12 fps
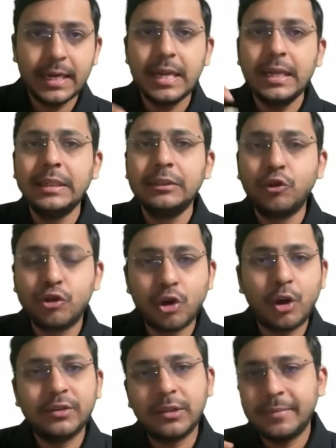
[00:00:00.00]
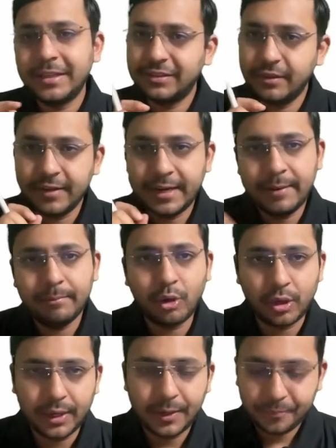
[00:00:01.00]
right? So short subjects are very
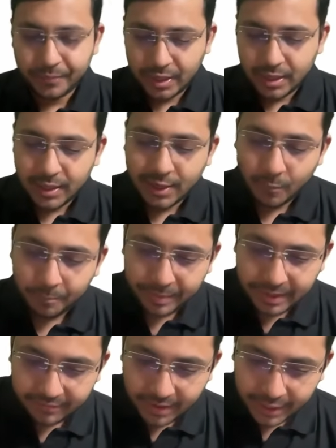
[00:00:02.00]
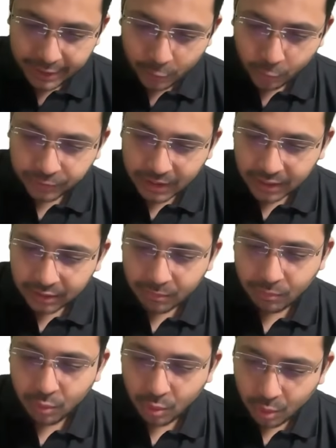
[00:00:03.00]
important. Now PYQs are
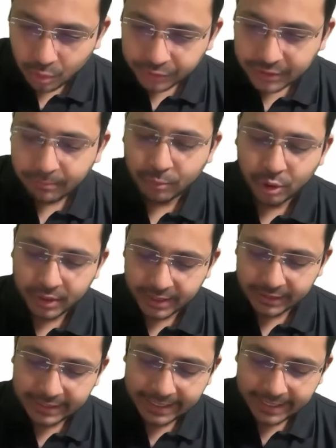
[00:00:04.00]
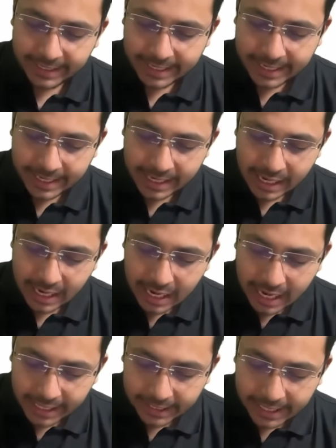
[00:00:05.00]
the most important thing in
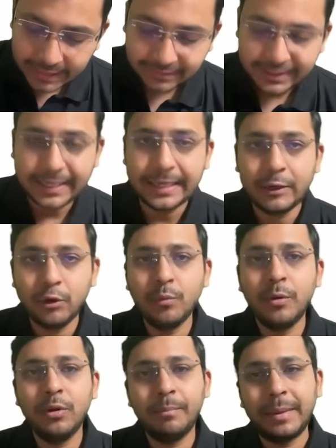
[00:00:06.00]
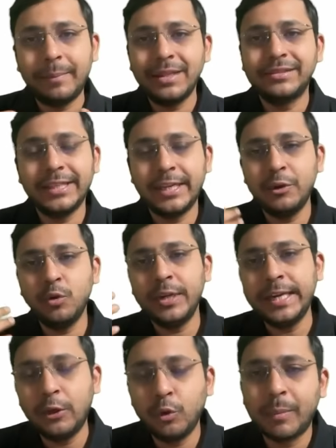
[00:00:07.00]
INICET. You know, people say that you
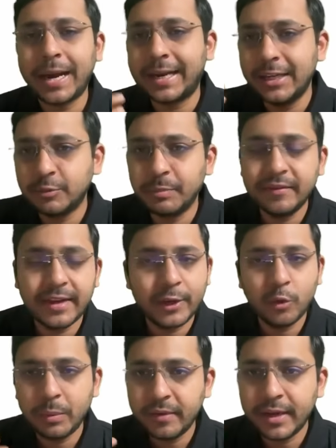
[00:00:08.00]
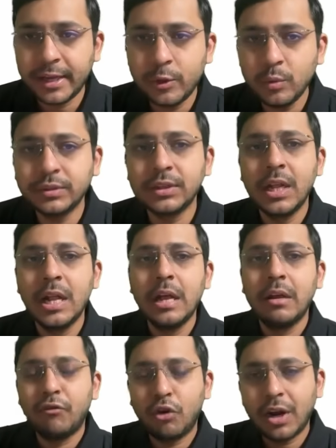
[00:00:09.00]
need to practice PYQs.
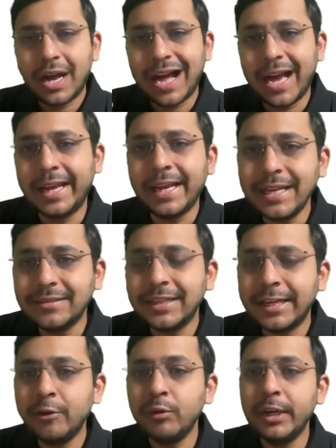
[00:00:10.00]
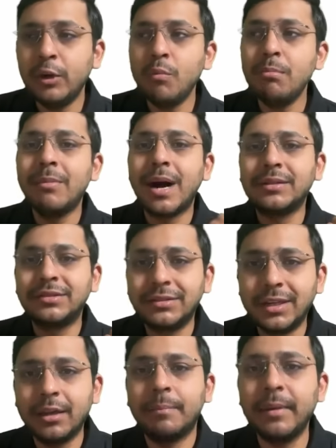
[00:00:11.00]
For INICET, you need to
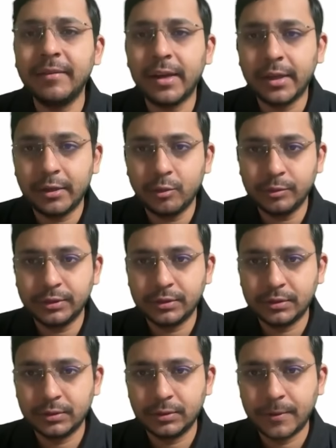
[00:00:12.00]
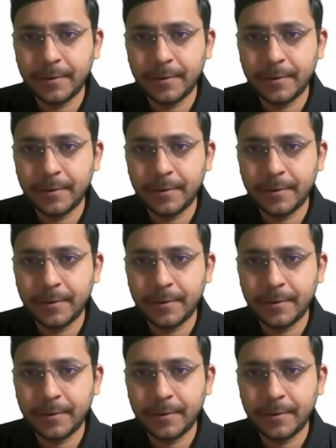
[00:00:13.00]
master PYQs,